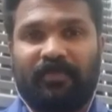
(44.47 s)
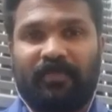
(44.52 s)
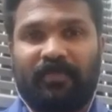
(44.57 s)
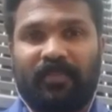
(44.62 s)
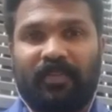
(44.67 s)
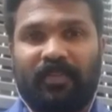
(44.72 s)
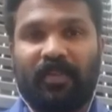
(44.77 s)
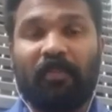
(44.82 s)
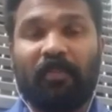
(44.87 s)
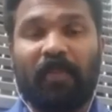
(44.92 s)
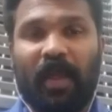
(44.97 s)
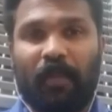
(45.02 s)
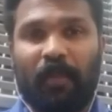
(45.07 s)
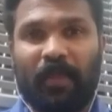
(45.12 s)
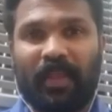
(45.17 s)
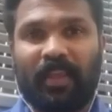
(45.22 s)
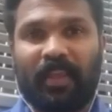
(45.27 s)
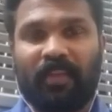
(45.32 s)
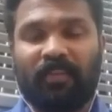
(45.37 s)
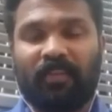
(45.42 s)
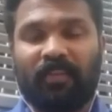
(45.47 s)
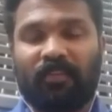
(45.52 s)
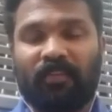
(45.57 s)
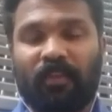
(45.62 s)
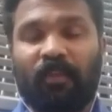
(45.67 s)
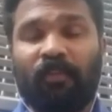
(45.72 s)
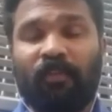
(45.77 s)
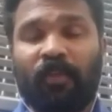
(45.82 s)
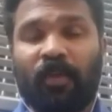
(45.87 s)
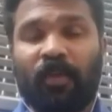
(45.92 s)
Some applications
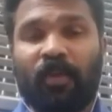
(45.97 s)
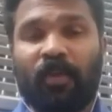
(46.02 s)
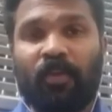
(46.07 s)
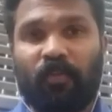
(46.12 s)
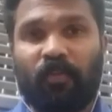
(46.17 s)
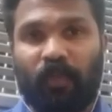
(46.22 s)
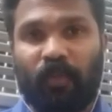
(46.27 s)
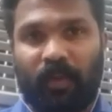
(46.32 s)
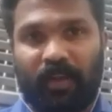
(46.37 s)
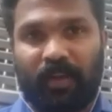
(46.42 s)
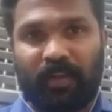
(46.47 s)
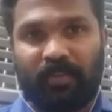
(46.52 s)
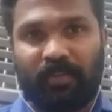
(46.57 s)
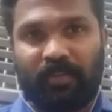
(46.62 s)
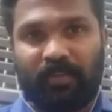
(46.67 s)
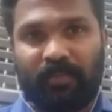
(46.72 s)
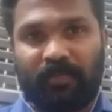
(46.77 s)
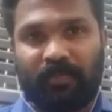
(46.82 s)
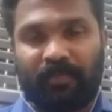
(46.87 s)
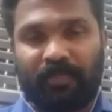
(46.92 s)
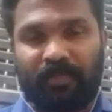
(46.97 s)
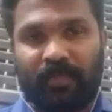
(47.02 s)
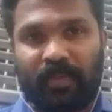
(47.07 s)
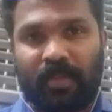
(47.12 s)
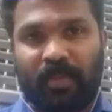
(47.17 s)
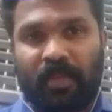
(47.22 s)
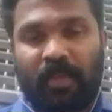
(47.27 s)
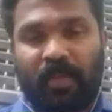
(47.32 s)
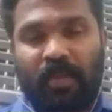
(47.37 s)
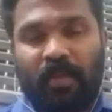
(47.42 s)
of flotation.
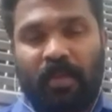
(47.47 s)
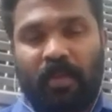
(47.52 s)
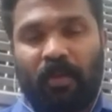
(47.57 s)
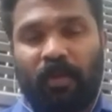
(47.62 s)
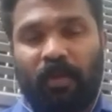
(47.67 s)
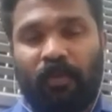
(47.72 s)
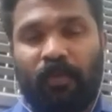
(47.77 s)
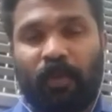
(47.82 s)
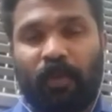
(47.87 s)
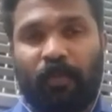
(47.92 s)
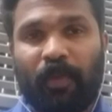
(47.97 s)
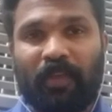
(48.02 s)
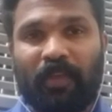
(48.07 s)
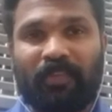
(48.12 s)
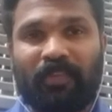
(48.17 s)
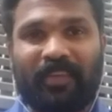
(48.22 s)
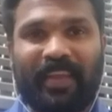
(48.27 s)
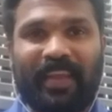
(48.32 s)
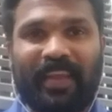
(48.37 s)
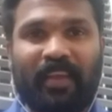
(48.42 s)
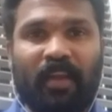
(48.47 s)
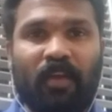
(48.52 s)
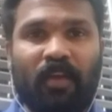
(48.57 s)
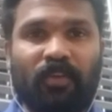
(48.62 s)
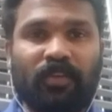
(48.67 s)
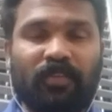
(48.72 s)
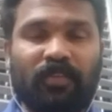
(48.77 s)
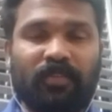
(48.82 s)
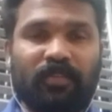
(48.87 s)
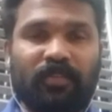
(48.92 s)
All of you please take
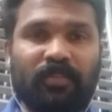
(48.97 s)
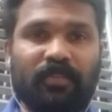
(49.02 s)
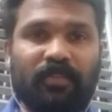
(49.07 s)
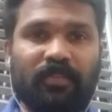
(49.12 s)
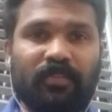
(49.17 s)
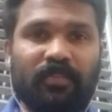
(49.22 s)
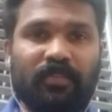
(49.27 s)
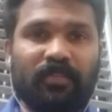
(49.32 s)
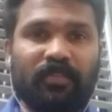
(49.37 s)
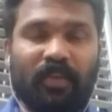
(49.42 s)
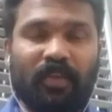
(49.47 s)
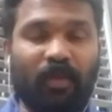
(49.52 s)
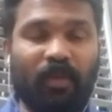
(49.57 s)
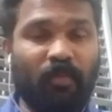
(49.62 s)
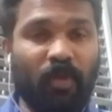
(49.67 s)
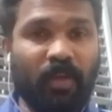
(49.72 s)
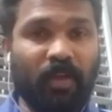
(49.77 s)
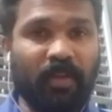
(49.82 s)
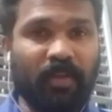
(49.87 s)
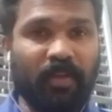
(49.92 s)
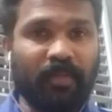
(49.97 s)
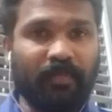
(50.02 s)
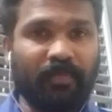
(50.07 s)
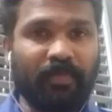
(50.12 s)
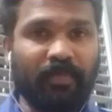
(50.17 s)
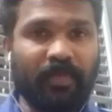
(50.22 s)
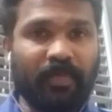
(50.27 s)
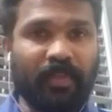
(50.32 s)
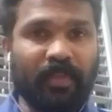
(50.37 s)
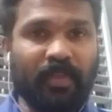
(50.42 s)
out your book
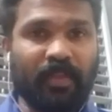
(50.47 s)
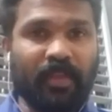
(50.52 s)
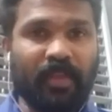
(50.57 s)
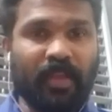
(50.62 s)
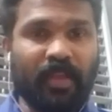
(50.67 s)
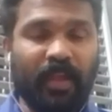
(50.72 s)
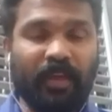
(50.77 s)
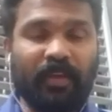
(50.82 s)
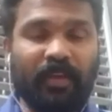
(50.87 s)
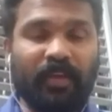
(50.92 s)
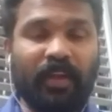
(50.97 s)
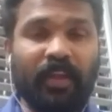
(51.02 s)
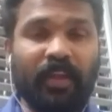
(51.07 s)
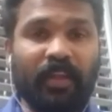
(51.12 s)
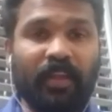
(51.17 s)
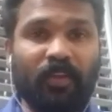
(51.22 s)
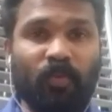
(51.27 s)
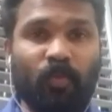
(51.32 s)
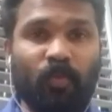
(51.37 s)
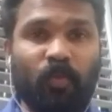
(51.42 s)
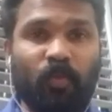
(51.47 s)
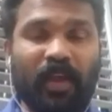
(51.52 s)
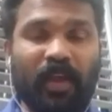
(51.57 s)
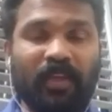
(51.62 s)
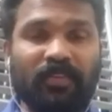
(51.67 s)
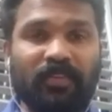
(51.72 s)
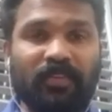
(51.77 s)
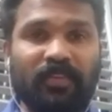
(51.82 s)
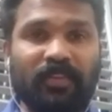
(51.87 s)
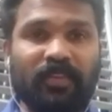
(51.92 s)
and ready to
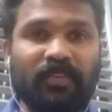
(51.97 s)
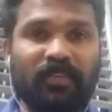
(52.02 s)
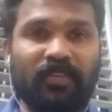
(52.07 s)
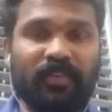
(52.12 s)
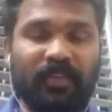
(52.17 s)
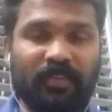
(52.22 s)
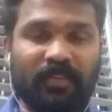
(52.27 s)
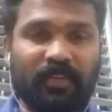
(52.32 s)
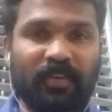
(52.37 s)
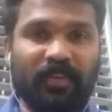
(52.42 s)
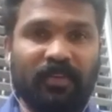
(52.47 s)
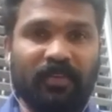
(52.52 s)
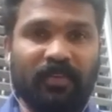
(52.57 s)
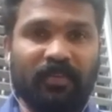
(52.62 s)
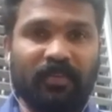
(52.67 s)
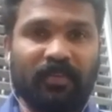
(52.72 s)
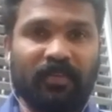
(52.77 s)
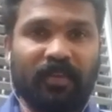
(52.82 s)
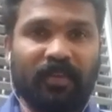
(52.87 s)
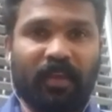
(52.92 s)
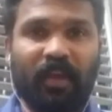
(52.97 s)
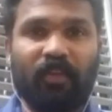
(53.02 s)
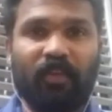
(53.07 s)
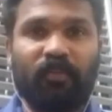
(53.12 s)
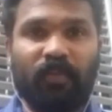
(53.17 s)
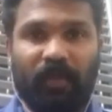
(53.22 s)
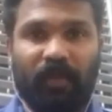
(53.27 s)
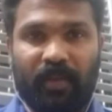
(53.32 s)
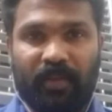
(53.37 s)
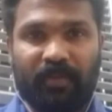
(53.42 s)
watch this session
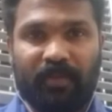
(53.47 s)
carefully.